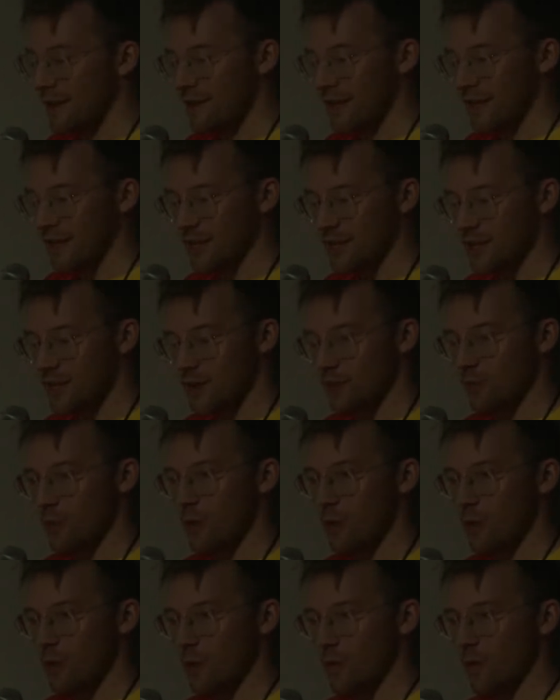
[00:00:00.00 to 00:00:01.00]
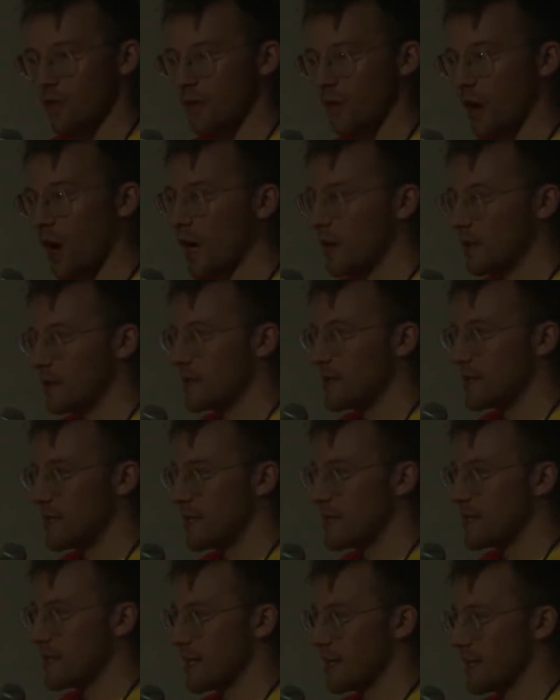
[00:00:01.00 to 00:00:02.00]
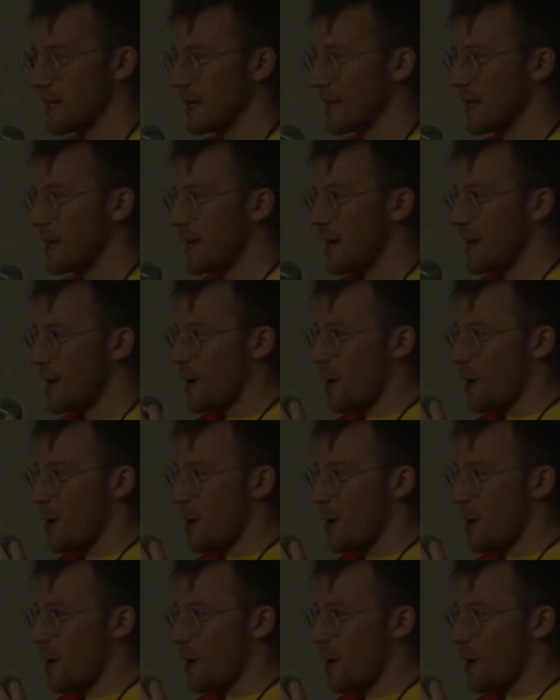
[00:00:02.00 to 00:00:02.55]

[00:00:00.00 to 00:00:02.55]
the smooth, unceasing